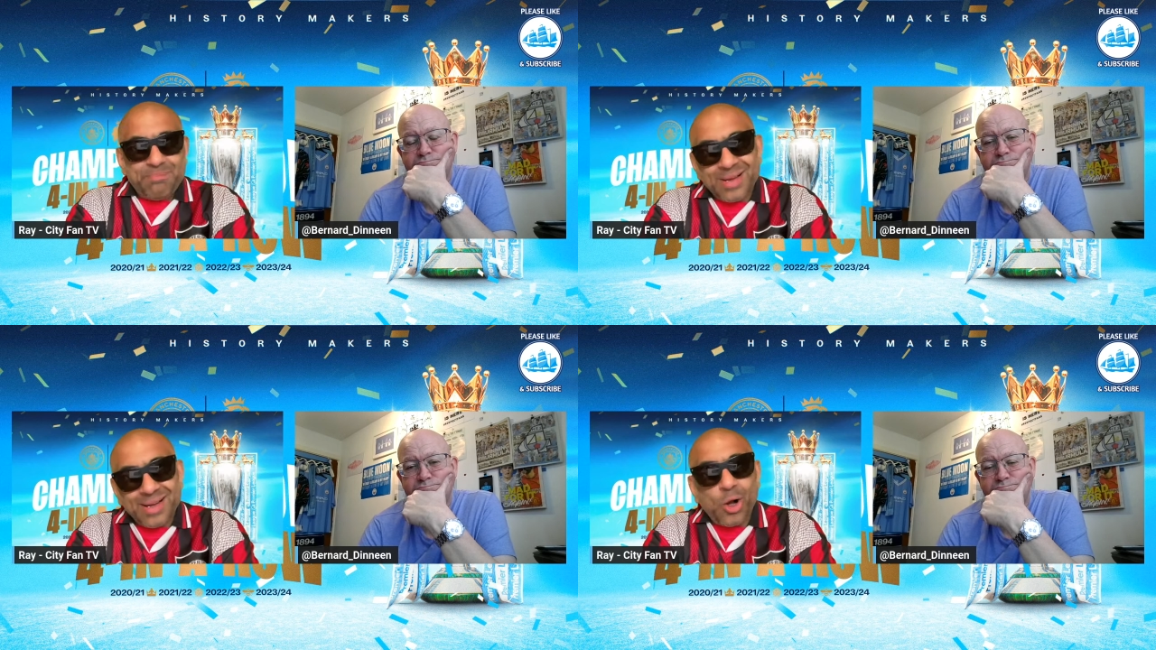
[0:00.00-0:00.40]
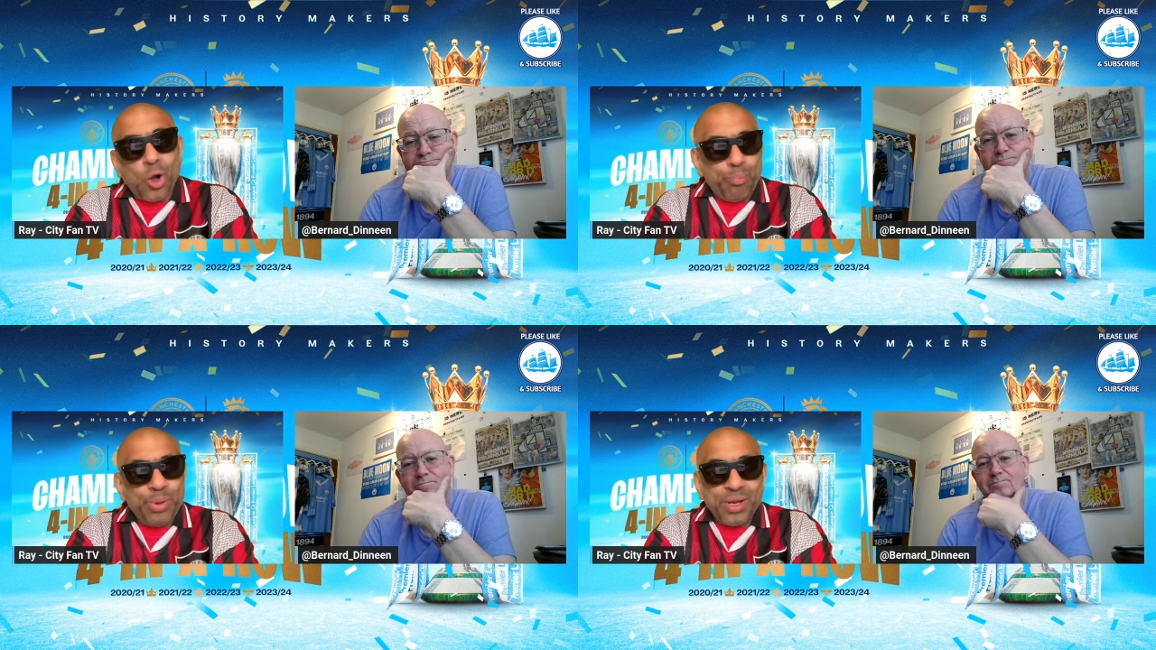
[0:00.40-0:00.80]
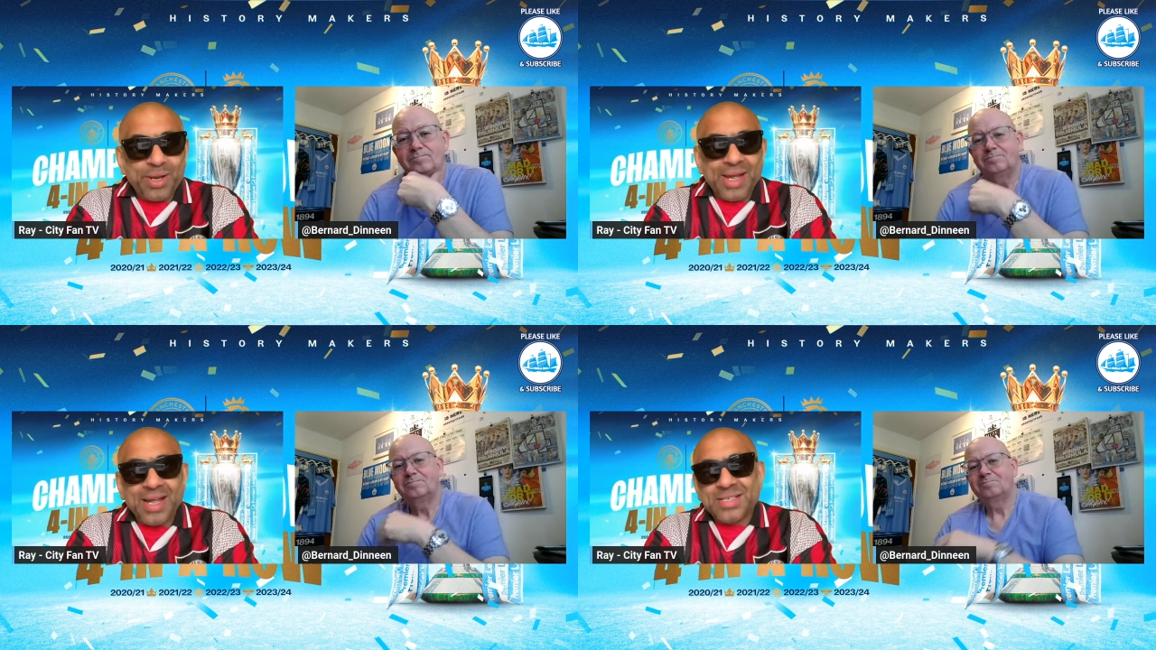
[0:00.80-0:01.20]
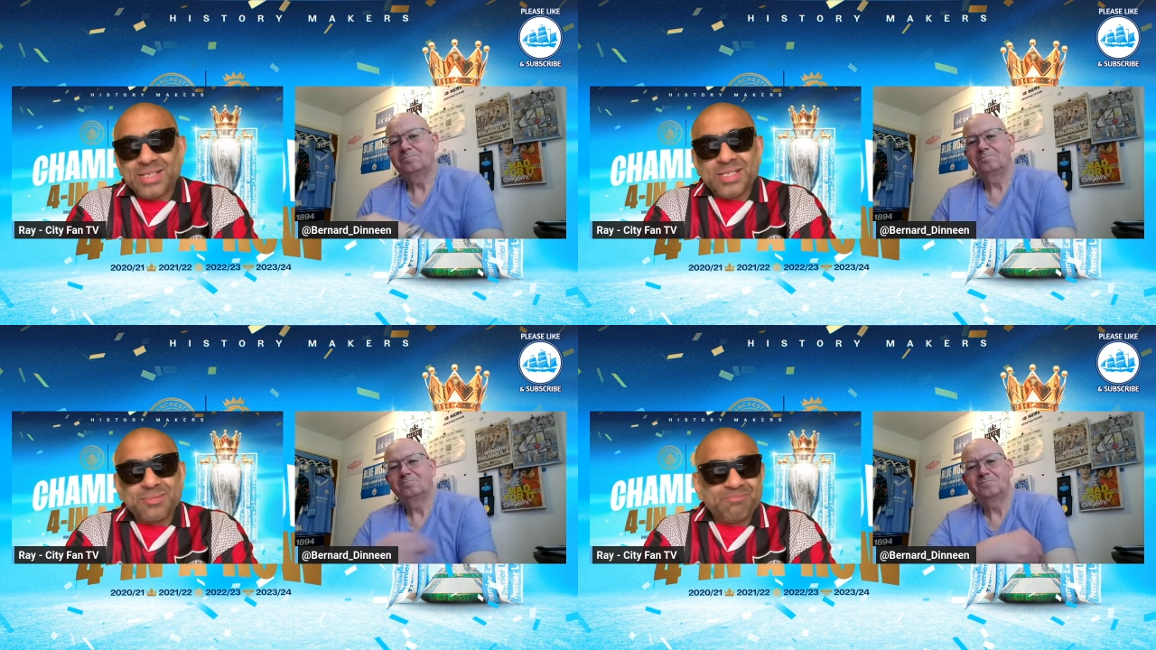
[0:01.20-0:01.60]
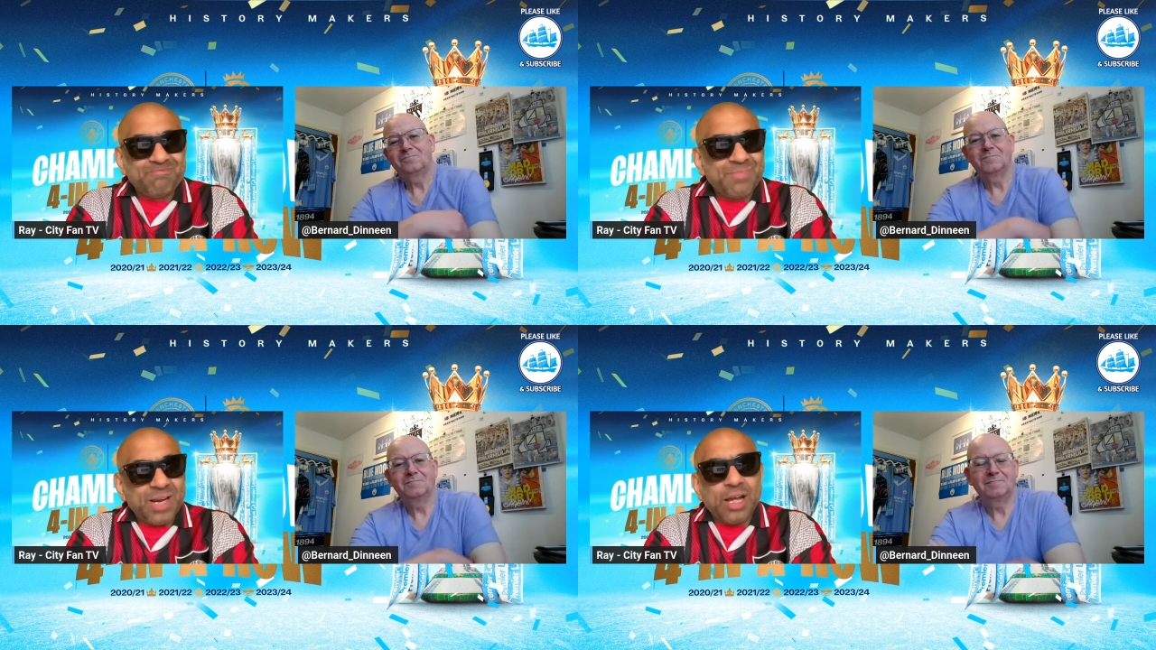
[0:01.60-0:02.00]
Speaker 1: albeit against,
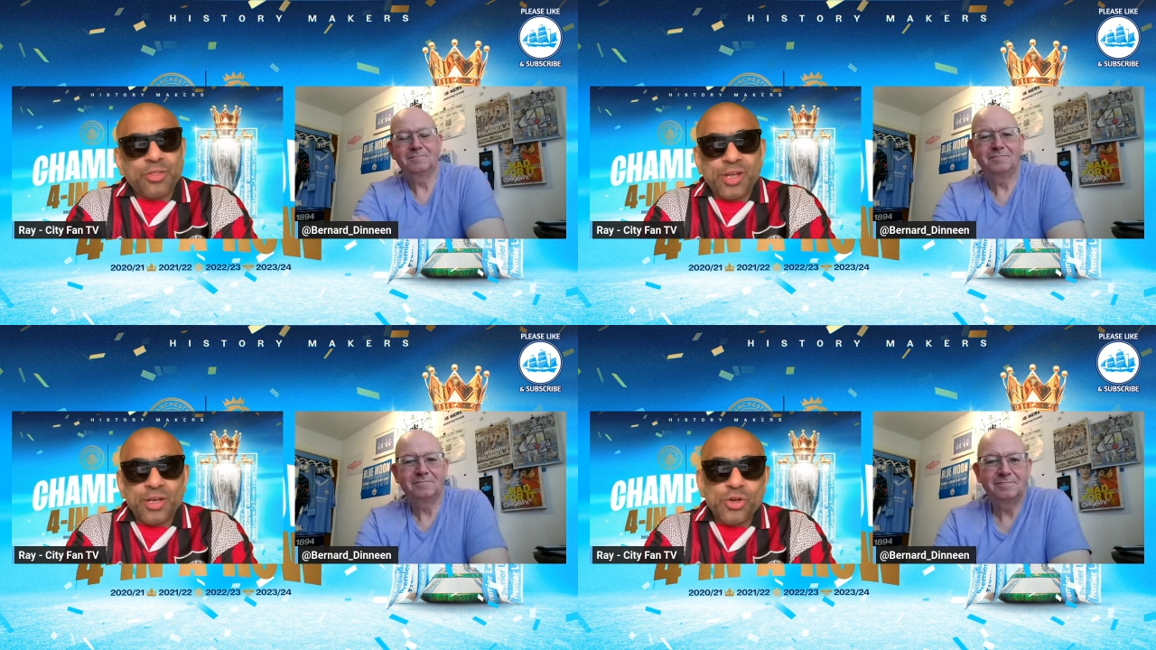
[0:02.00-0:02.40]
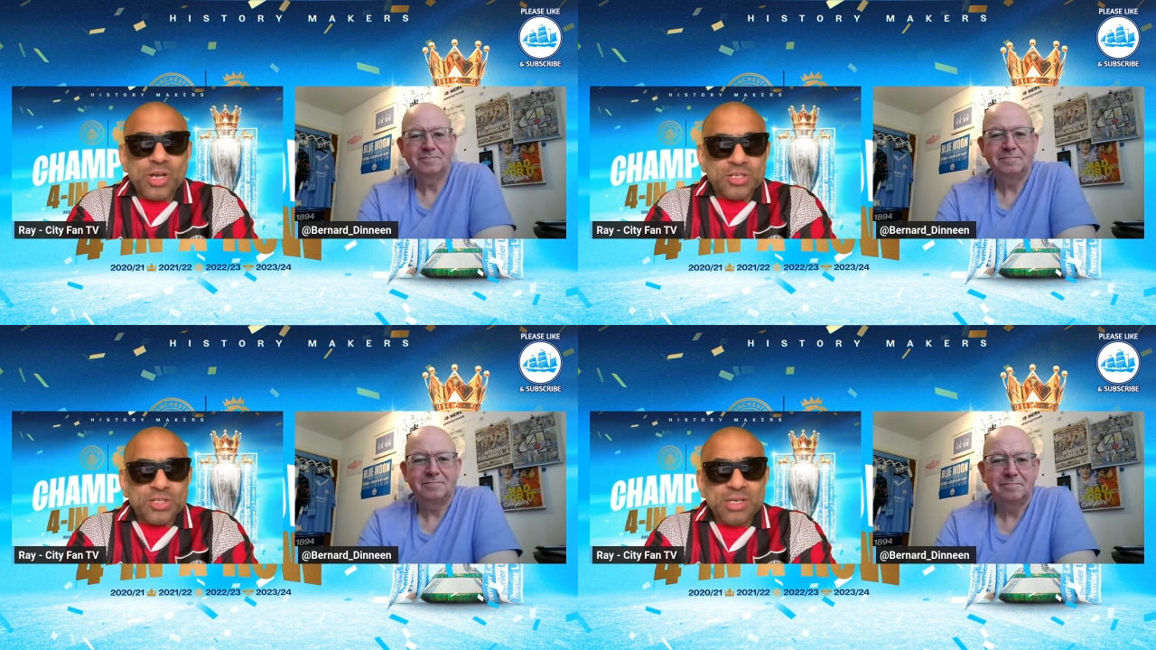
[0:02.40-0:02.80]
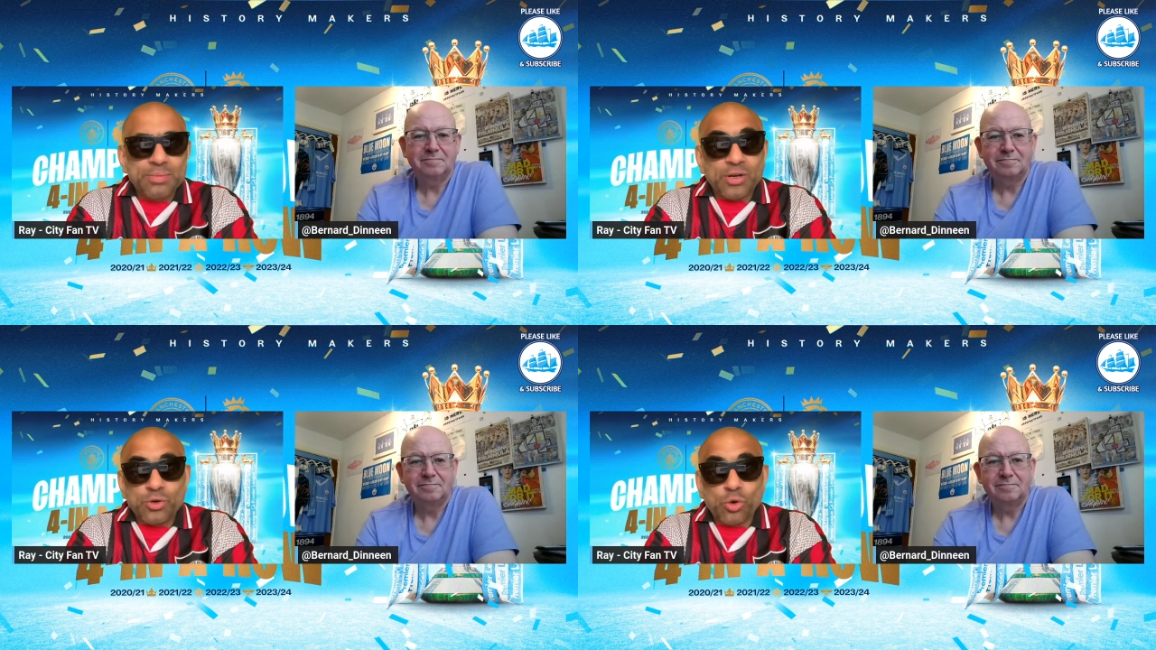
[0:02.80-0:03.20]
I think, a Newcastle team that don't